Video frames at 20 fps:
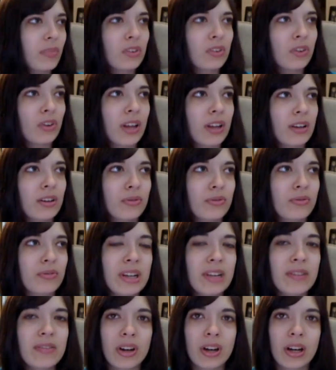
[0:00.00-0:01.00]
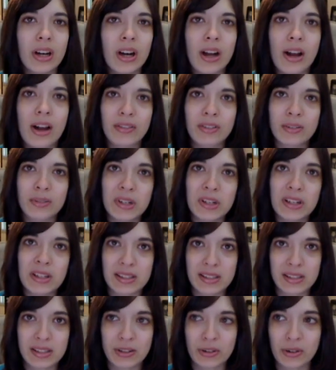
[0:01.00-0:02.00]
so I don't read very often
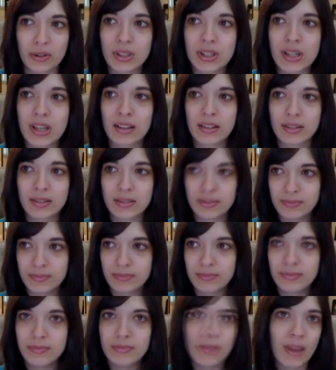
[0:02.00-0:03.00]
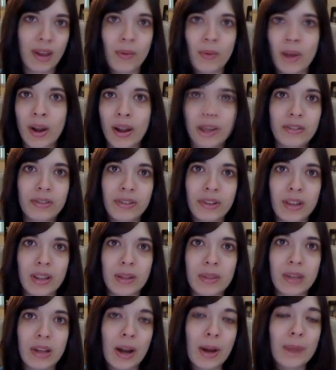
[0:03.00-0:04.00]
because, you know, it takes a while for
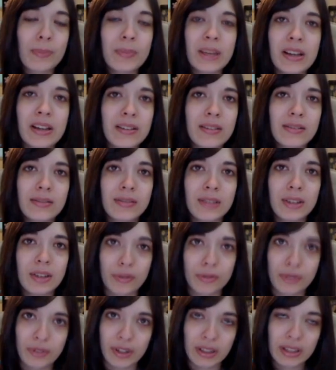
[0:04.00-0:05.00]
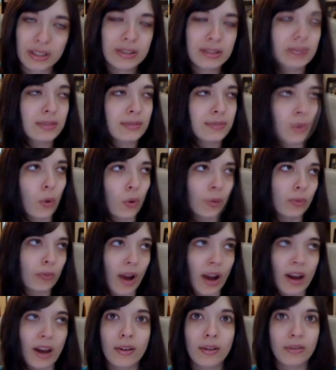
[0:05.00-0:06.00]
them to update their fics or
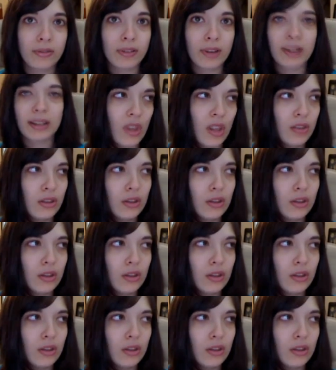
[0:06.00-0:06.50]
write a fic.